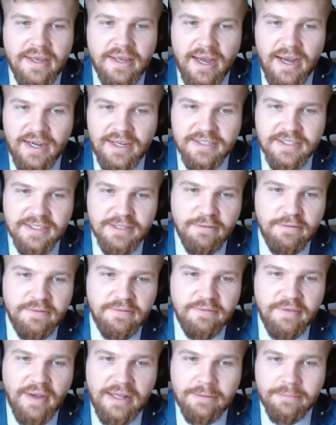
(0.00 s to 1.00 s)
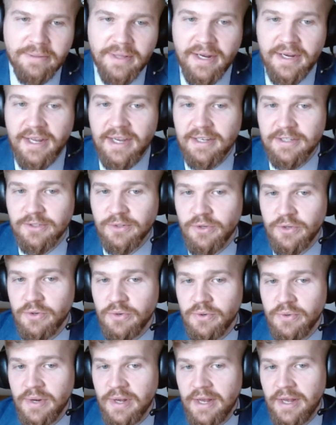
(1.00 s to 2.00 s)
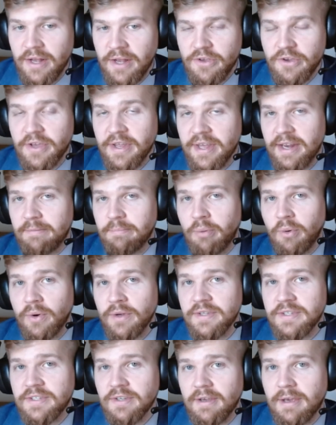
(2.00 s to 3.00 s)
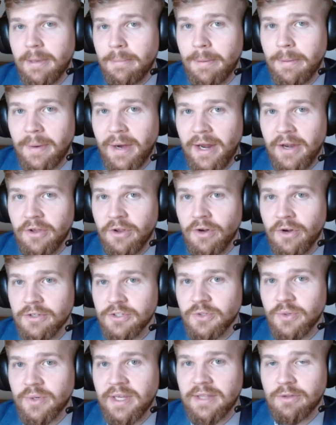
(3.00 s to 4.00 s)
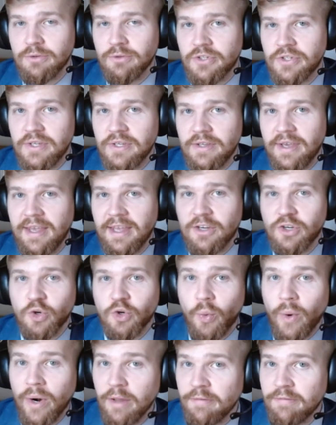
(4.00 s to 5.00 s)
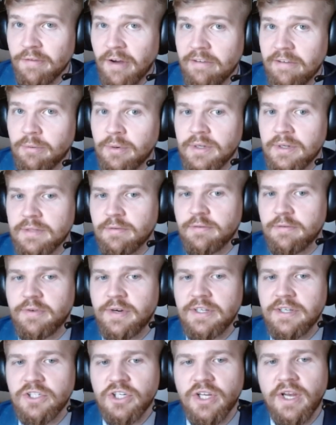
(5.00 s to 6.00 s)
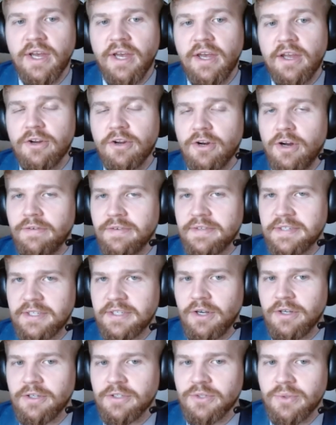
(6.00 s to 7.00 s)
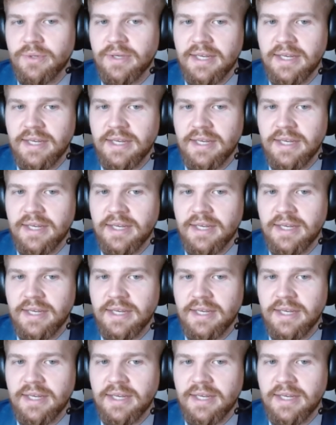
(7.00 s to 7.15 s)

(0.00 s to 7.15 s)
Yeah, is this a valid plan? Yeah, so you you can get points. Keep in mind you can also get those get 25 points for French. You can obviously also